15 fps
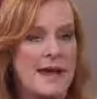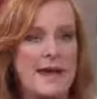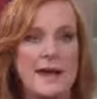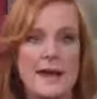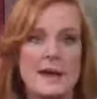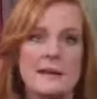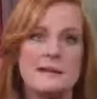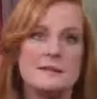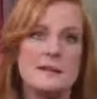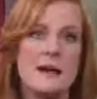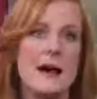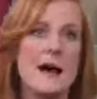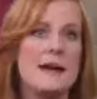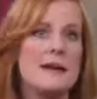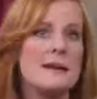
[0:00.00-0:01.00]
And
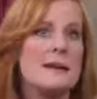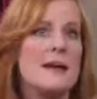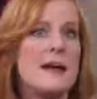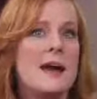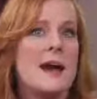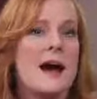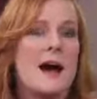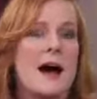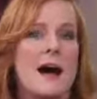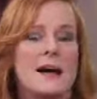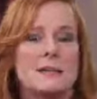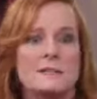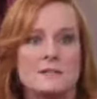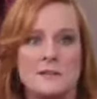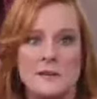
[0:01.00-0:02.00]
I
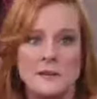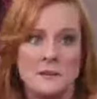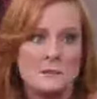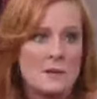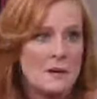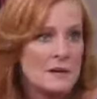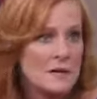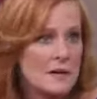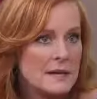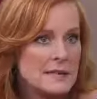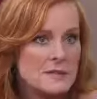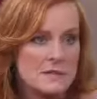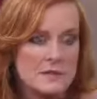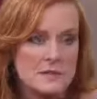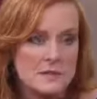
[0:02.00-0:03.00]
developed all
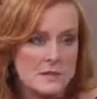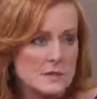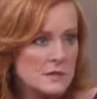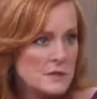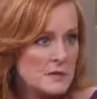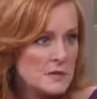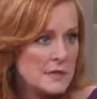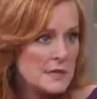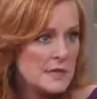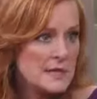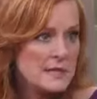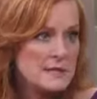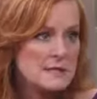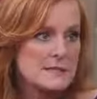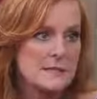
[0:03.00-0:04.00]
kinds of
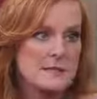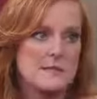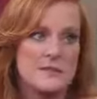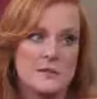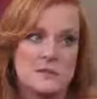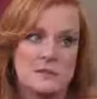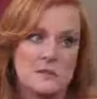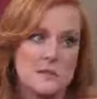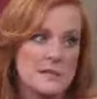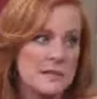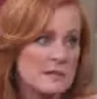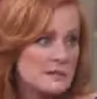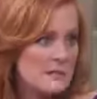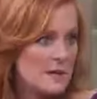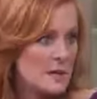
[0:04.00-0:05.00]
insecurities and eventually
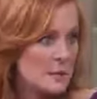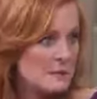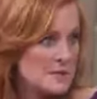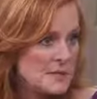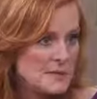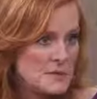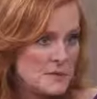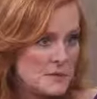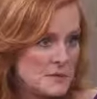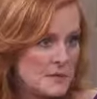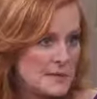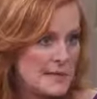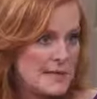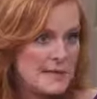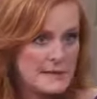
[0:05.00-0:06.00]
developed into
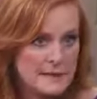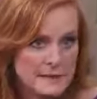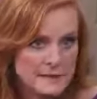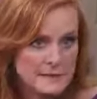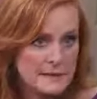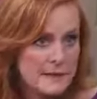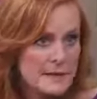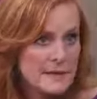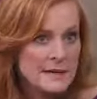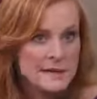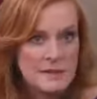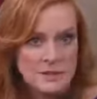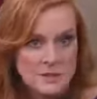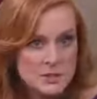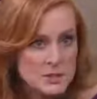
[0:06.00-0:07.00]
an eating
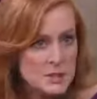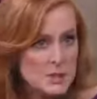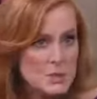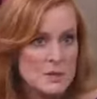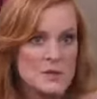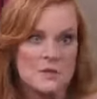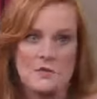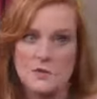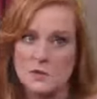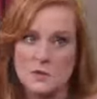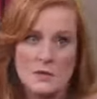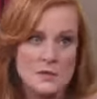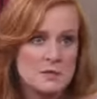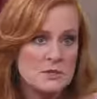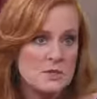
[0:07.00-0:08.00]
issue and a
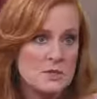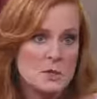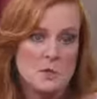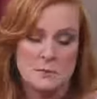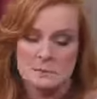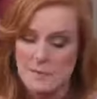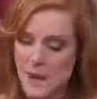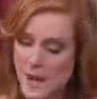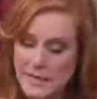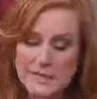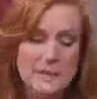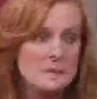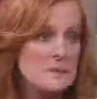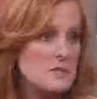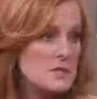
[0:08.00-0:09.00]
food issue and
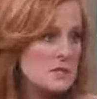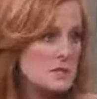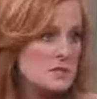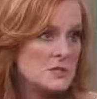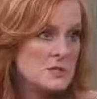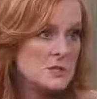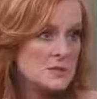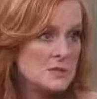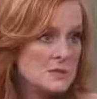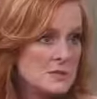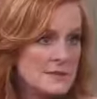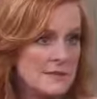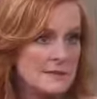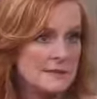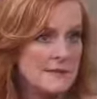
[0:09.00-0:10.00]
body image
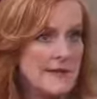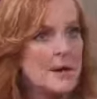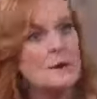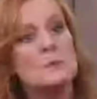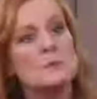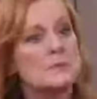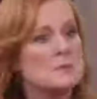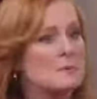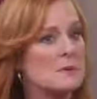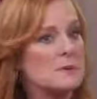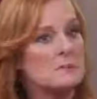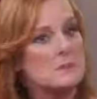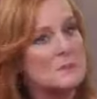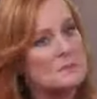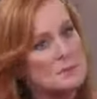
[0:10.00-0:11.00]
issues. And Aaron was supposed
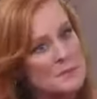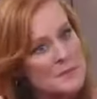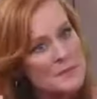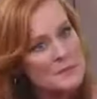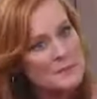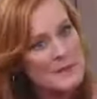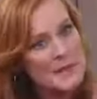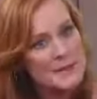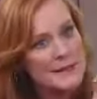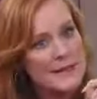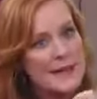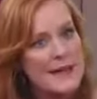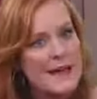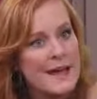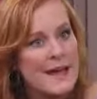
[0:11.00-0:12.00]
to be the pretty one.
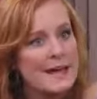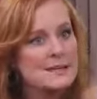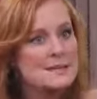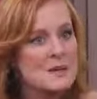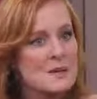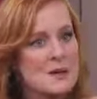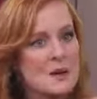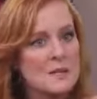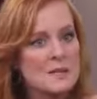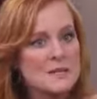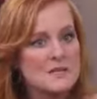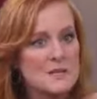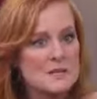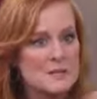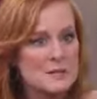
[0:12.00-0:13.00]
And so I
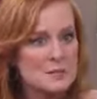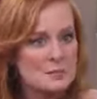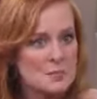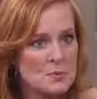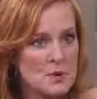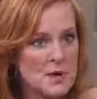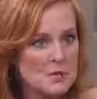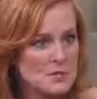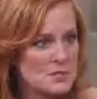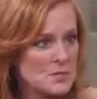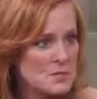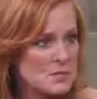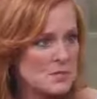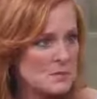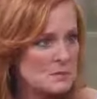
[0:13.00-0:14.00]
always felt this
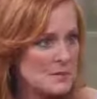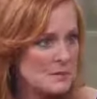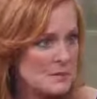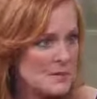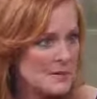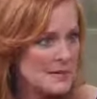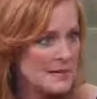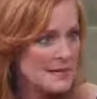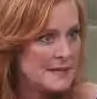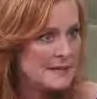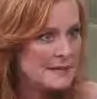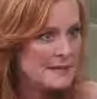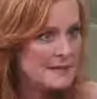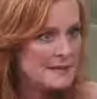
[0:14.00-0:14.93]
pressure to be pretty.